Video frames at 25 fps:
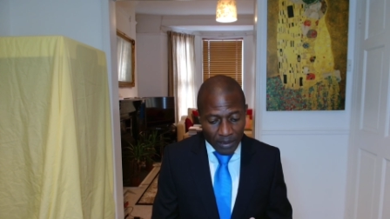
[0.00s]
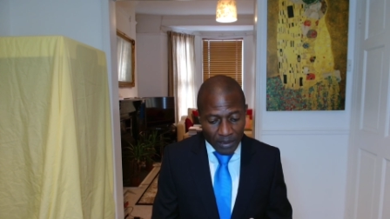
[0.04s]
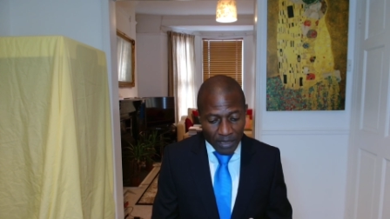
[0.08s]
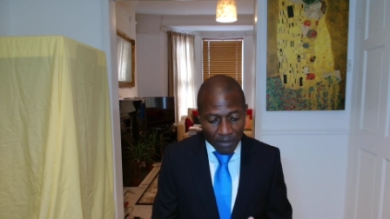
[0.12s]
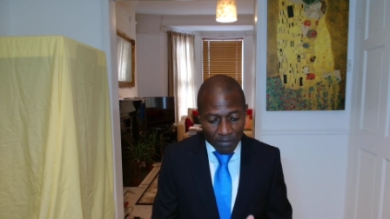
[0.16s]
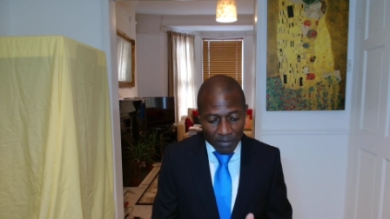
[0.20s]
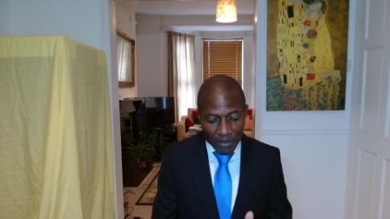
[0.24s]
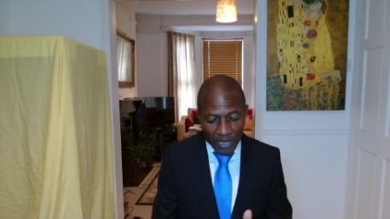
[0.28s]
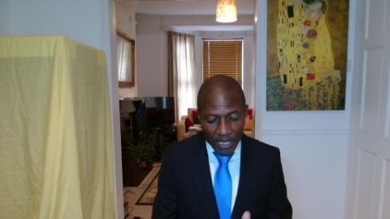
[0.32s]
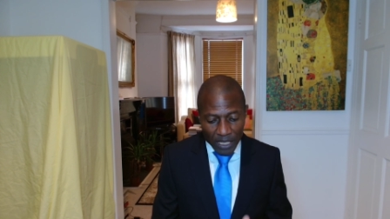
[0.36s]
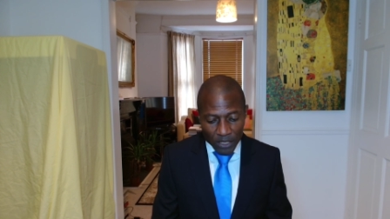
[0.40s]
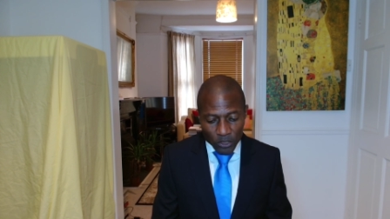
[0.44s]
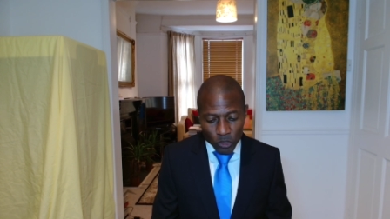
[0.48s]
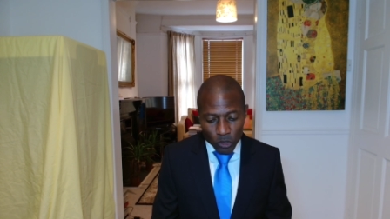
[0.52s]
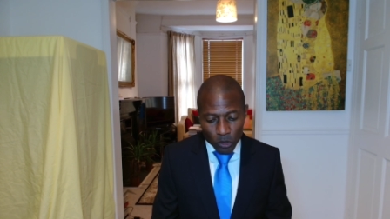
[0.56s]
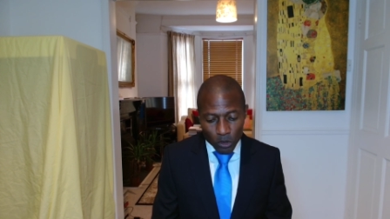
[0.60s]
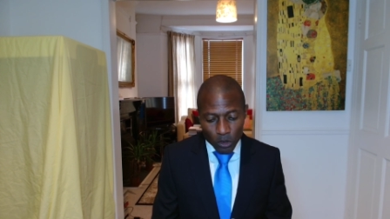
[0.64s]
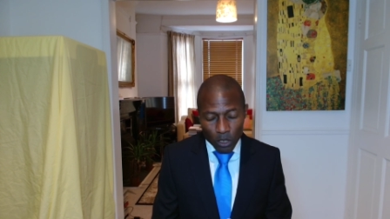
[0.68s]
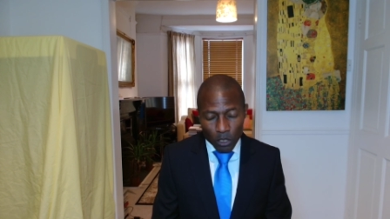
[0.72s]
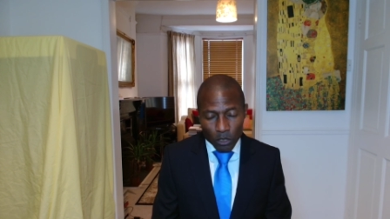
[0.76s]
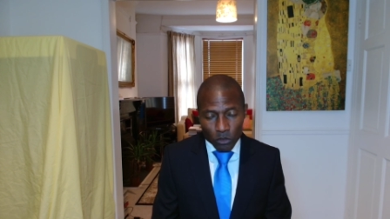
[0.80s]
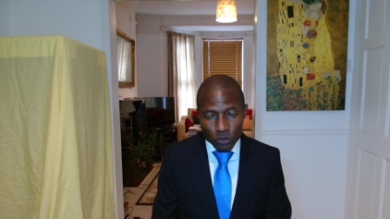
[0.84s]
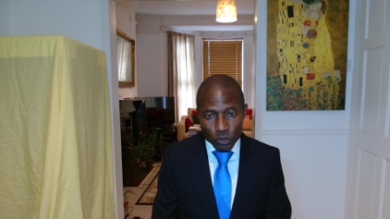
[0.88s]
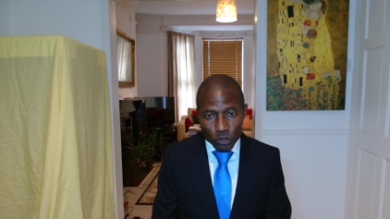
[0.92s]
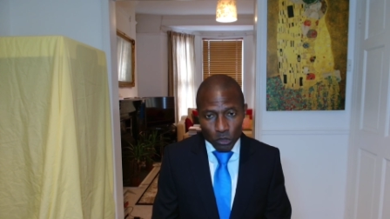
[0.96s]
evidential
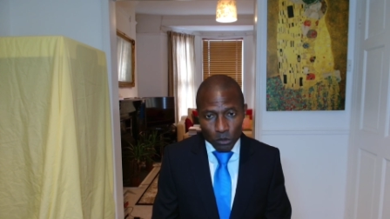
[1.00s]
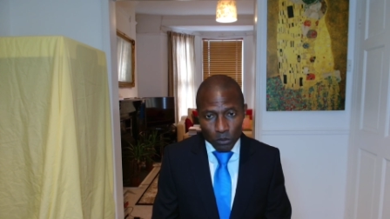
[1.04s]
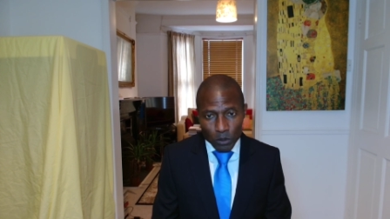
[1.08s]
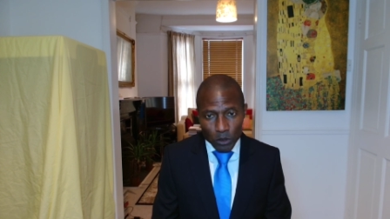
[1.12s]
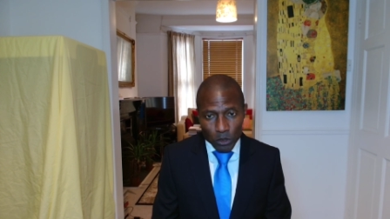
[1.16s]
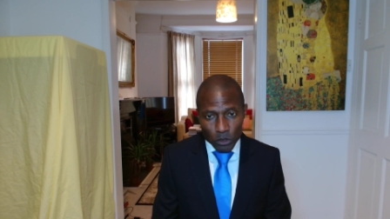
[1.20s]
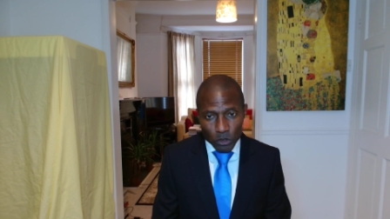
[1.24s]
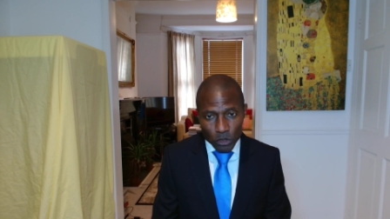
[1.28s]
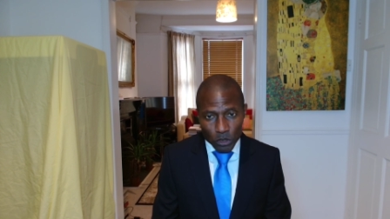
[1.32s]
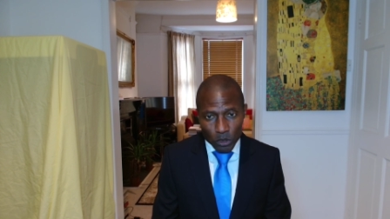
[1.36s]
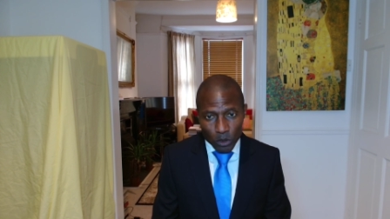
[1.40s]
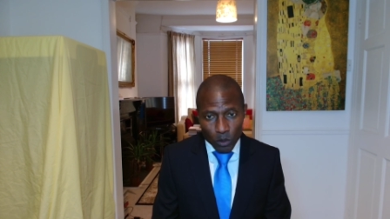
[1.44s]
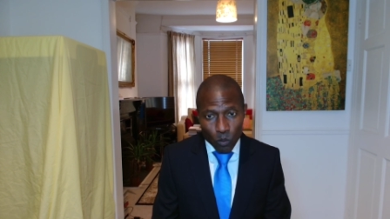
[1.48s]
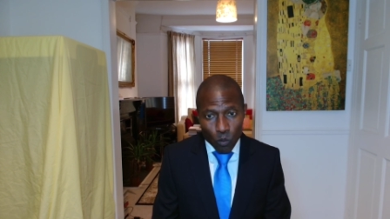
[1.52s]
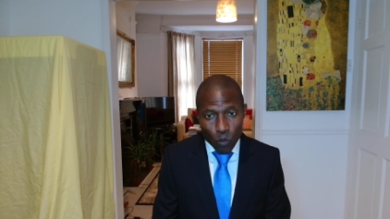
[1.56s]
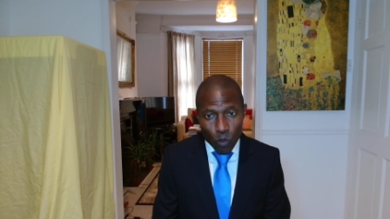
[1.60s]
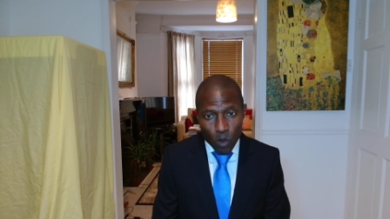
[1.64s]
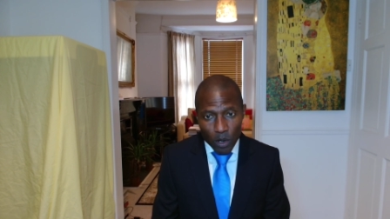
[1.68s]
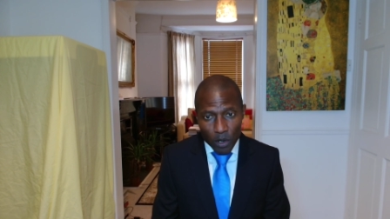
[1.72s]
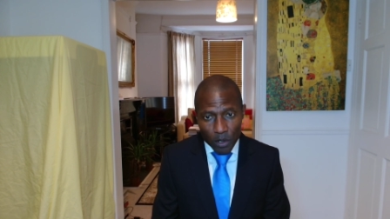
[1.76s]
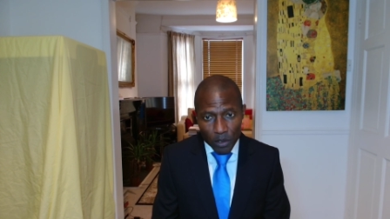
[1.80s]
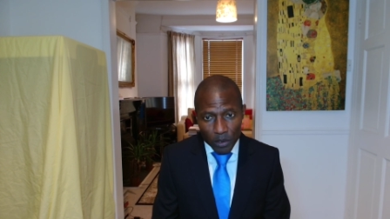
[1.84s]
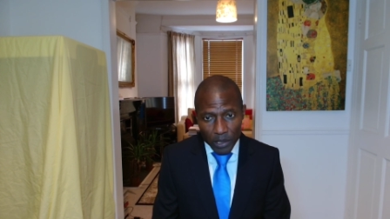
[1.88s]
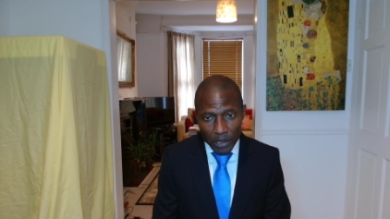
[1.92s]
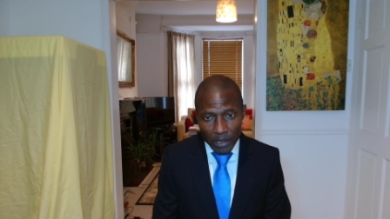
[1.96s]
contribution
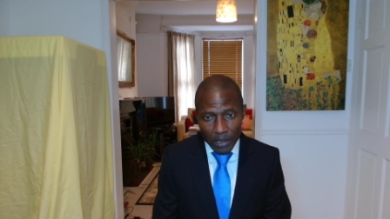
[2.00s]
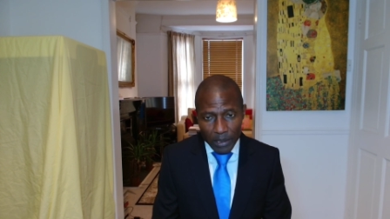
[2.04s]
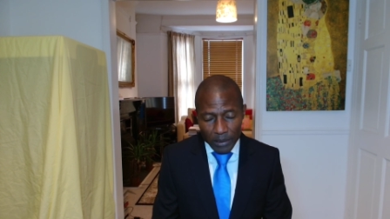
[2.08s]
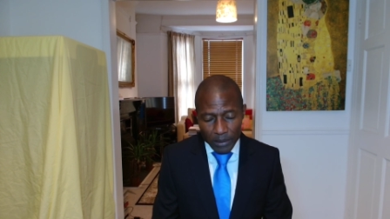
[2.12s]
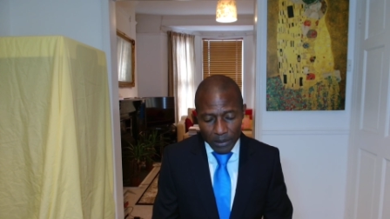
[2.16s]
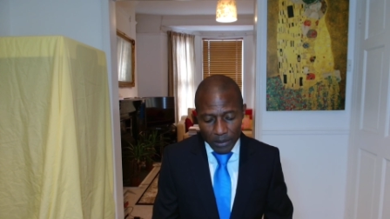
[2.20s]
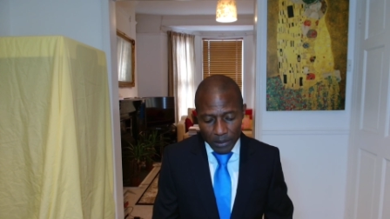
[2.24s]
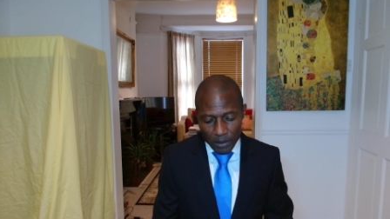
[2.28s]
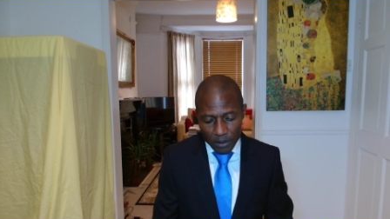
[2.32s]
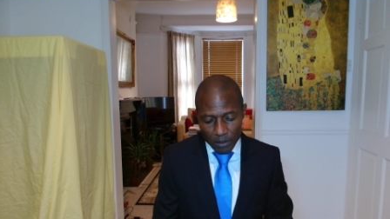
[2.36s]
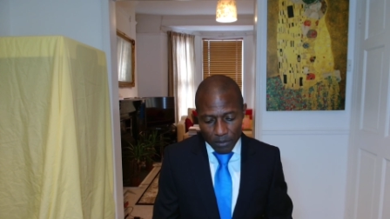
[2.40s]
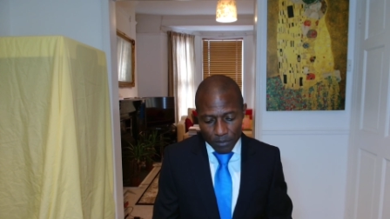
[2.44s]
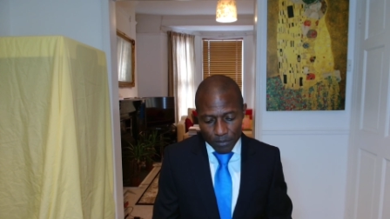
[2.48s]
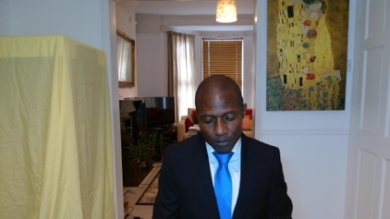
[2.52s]
worthless.